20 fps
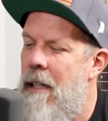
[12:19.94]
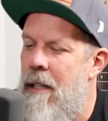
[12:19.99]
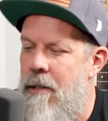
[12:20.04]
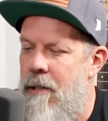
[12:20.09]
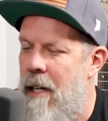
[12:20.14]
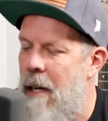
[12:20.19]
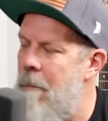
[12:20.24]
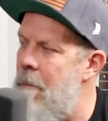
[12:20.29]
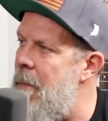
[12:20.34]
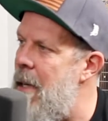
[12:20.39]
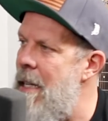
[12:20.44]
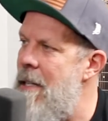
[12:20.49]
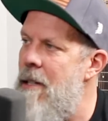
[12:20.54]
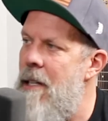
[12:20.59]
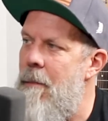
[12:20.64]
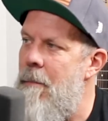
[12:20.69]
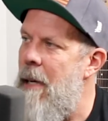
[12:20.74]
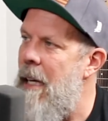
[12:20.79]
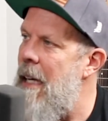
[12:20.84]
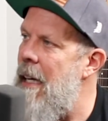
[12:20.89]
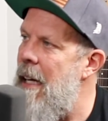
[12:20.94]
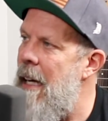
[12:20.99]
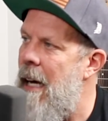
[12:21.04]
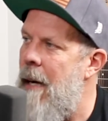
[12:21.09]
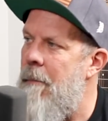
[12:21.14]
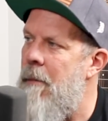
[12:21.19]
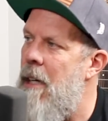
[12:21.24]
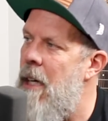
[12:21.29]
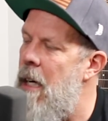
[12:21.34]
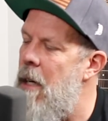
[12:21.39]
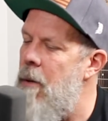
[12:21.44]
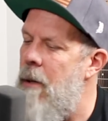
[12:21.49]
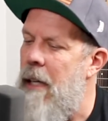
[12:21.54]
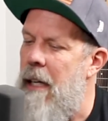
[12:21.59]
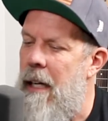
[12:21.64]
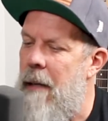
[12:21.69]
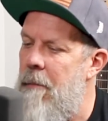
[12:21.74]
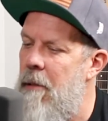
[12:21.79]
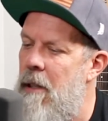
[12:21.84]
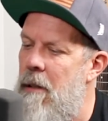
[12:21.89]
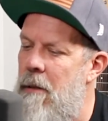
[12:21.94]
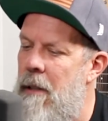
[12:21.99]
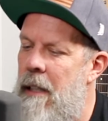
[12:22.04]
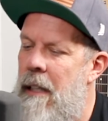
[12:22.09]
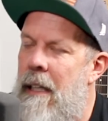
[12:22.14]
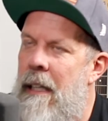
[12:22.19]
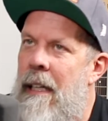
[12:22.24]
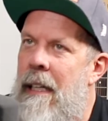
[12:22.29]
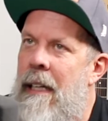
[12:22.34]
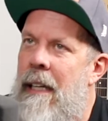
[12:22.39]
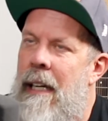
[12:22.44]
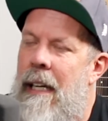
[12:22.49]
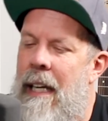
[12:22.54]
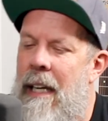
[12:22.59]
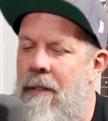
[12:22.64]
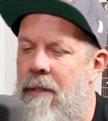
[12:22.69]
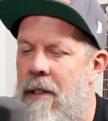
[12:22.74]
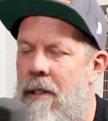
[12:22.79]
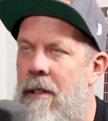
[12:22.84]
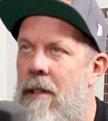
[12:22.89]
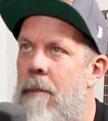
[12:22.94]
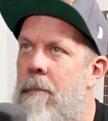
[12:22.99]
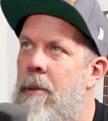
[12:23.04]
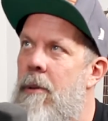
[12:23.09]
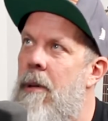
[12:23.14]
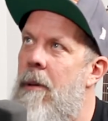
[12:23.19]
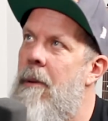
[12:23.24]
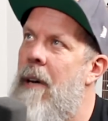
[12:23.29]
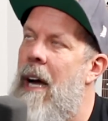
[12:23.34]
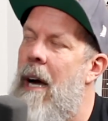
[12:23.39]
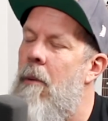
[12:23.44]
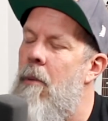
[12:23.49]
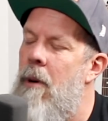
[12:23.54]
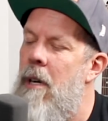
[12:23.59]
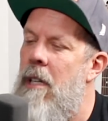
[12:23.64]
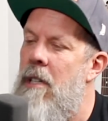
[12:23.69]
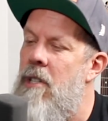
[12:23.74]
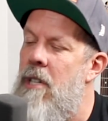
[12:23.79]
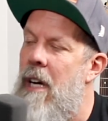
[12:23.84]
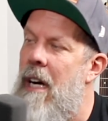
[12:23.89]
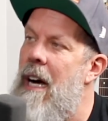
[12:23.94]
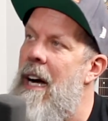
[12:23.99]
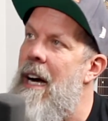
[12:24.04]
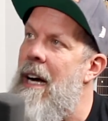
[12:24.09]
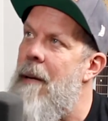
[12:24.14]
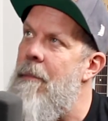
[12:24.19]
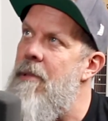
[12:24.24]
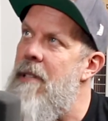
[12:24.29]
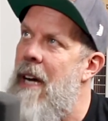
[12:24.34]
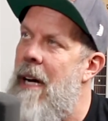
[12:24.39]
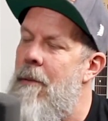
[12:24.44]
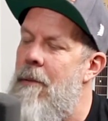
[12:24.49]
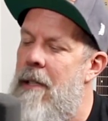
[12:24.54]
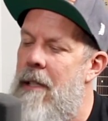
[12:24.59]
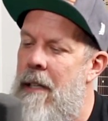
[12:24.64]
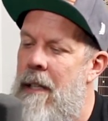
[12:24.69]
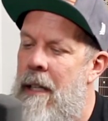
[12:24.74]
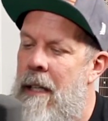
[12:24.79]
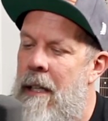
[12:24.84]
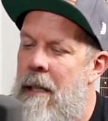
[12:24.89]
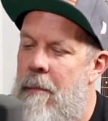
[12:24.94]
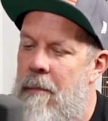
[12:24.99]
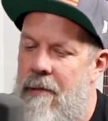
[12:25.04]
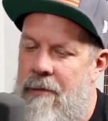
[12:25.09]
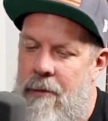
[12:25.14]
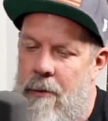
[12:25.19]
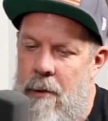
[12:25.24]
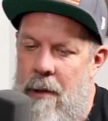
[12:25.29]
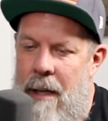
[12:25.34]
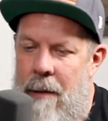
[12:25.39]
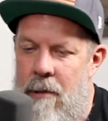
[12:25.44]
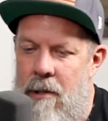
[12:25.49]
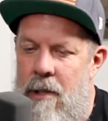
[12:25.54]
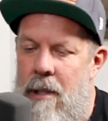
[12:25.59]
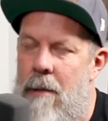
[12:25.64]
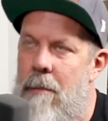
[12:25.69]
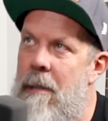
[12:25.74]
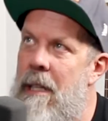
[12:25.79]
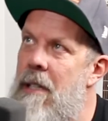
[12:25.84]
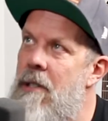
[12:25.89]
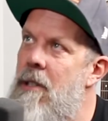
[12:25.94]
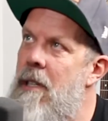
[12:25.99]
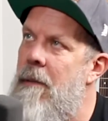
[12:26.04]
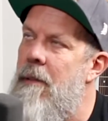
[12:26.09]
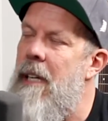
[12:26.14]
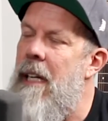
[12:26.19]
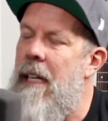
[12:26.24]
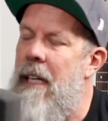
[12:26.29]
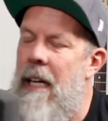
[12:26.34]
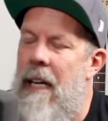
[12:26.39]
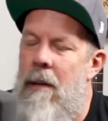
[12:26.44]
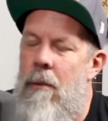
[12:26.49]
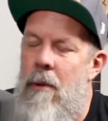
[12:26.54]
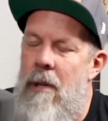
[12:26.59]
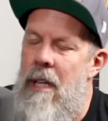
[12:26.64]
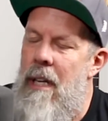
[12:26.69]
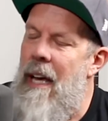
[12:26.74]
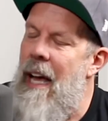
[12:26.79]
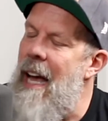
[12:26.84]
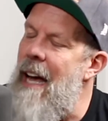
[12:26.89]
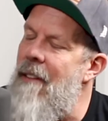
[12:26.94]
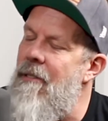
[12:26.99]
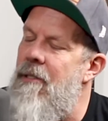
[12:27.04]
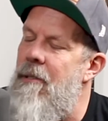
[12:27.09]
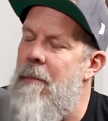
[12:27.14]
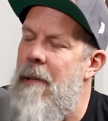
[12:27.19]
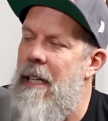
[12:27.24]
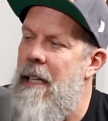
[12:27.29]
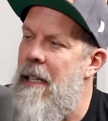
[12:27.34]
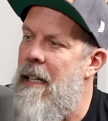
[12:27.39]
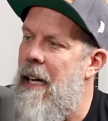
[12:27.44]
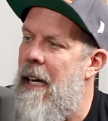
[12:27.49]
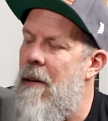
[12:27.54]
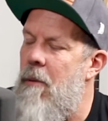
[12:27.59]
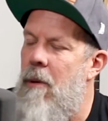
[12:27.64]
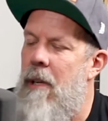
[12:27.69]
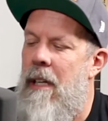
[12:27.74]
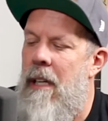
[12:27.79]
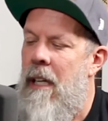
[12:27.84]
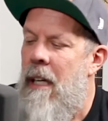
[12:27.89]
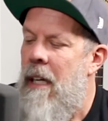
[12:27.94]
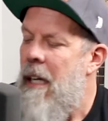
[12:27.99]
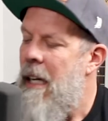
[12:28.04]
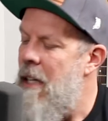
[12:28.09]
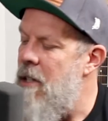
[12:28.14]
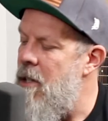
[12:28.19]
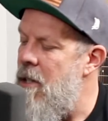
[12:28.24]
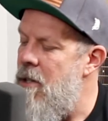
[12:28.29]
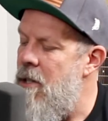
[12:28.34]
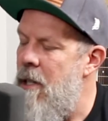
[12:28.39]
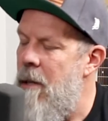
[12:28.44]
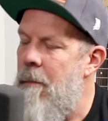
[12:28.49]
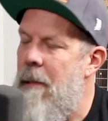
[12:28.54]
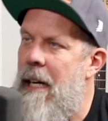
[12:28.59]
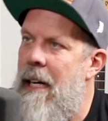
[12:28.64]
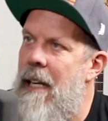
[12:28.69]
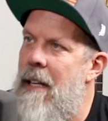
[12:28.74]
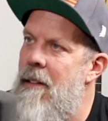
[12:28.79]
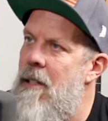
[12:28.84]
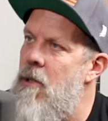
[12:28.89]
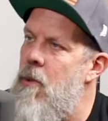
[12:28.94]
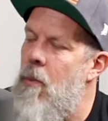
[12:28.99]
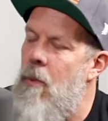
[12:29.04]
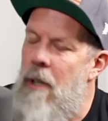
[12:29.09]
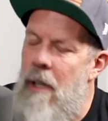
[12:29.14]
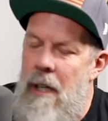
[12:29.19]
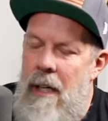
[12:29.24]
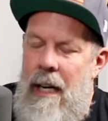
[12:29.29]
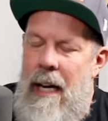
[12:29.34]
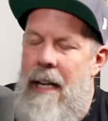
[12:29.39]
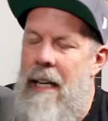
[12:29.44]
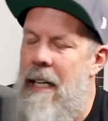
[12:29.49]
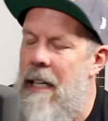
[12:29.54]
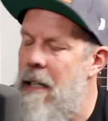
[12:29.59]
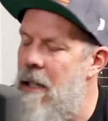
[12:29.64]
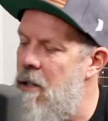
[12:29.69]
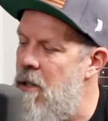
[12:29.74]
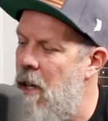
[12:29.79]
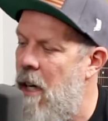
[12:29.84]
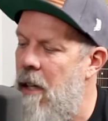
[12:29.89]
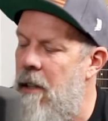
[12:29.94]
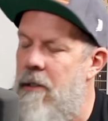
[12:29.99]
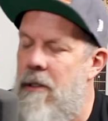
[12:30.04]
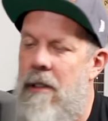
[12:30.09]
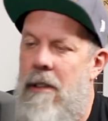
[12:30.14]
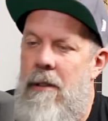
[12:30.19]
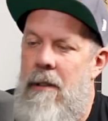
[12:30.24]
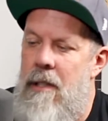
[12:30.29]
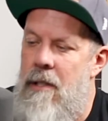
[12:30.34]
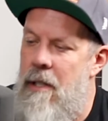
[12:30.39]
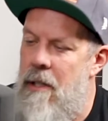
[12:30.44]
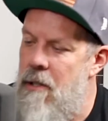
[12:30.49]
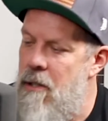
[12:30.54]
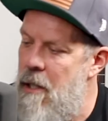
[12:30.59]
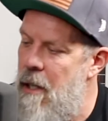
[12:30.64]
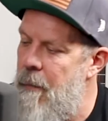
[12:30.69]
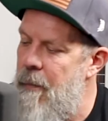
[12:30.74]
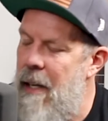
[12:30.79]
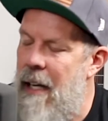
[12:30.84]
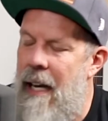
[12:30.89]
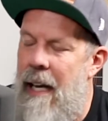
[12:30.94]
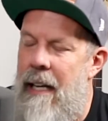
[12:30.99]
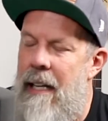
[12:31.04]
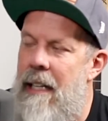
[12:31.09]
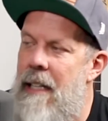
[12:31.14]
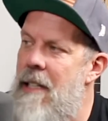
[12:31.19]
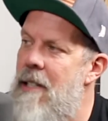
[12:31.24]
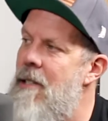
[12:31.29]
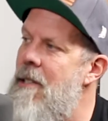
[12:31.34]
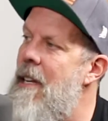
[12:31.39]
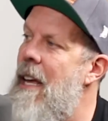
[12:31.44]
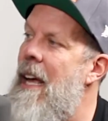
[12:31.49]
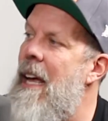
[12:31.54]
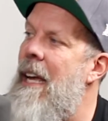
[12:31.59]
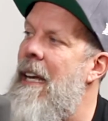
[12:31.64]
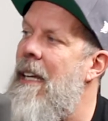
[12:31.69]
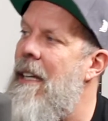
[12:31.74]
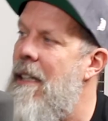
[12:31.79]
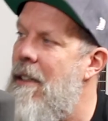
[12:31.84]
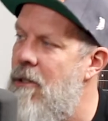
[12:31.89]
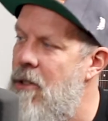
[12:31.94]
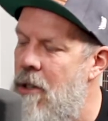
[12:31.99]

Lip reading: Because I'm busy, man. I'm going. Even to the point when I worked jobs, before I was in ministry, I was like, God, what do you have for me today? What is there somebody at this work I need to talk to? Is there something I need to say?